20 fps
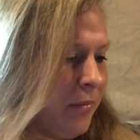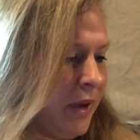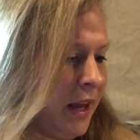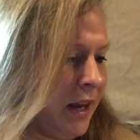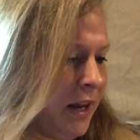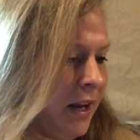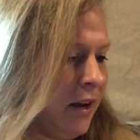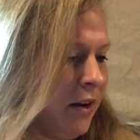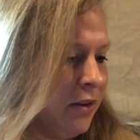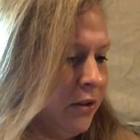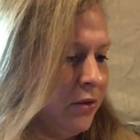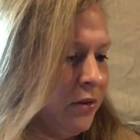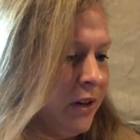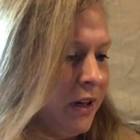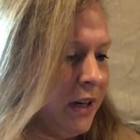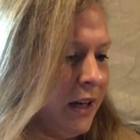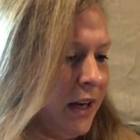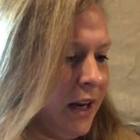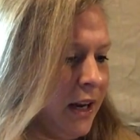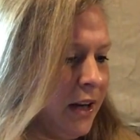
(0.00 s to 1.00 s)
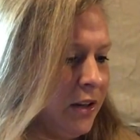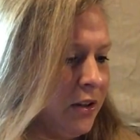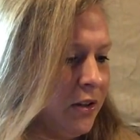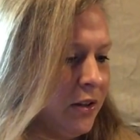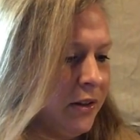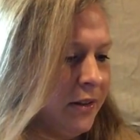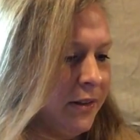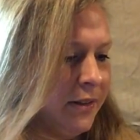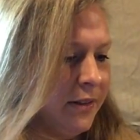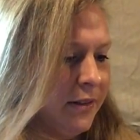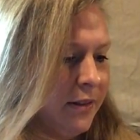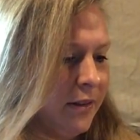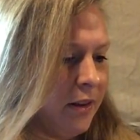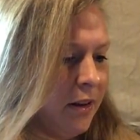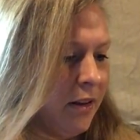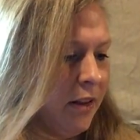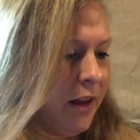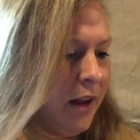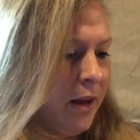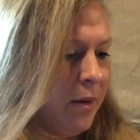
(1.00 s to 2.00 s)
any contraindications the
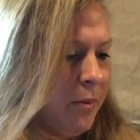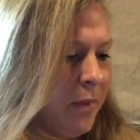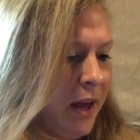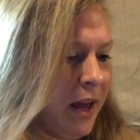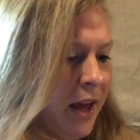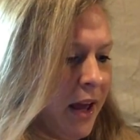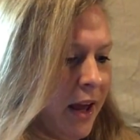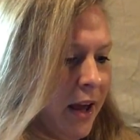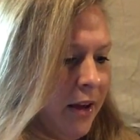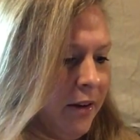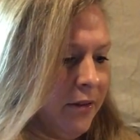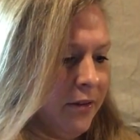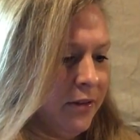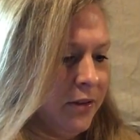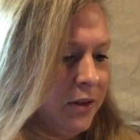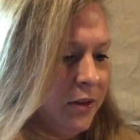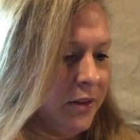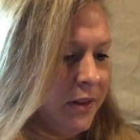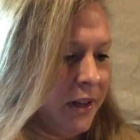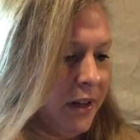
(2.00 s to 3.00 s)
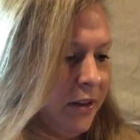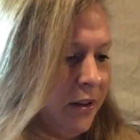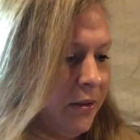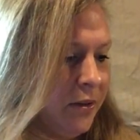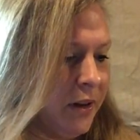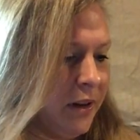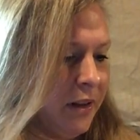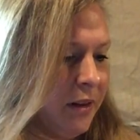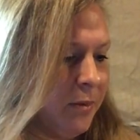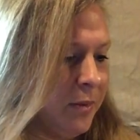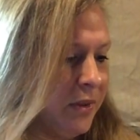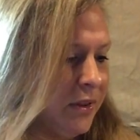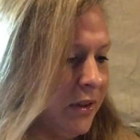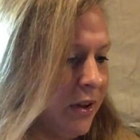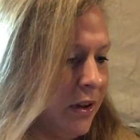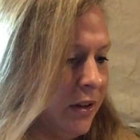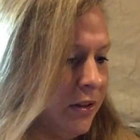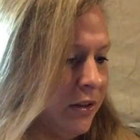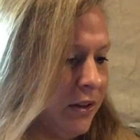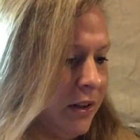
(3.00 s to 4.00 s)
client may have to tailoring the
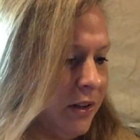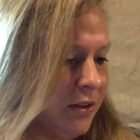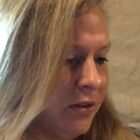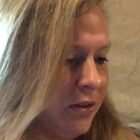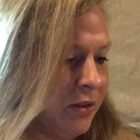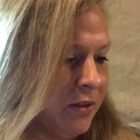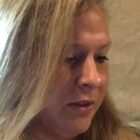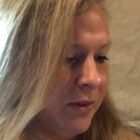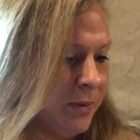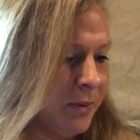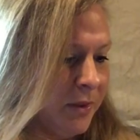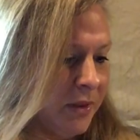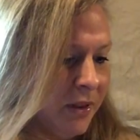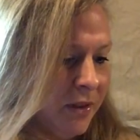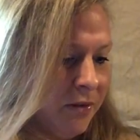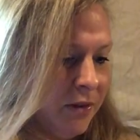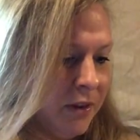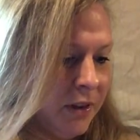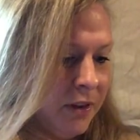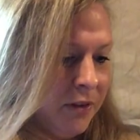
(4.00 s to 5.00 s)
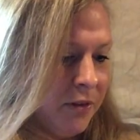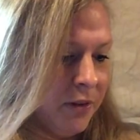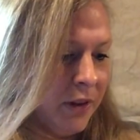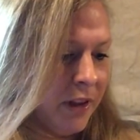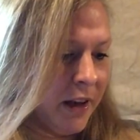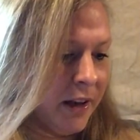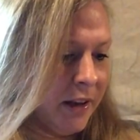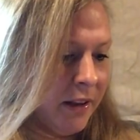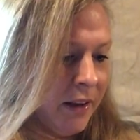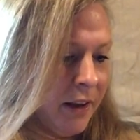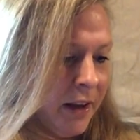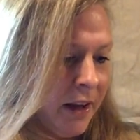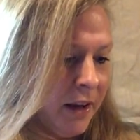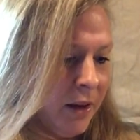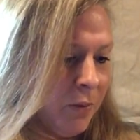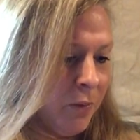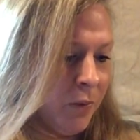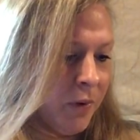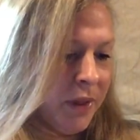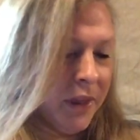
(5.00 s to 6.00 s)
massage session specifically for that
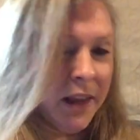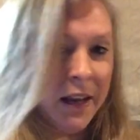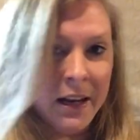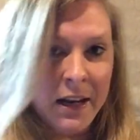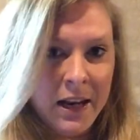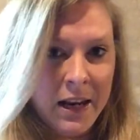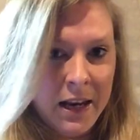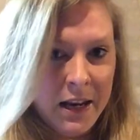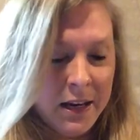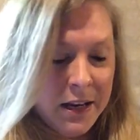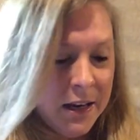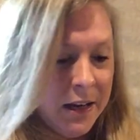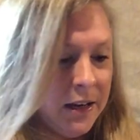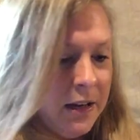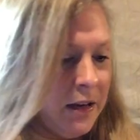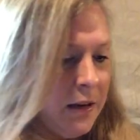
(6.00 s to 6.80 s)
client and what they need.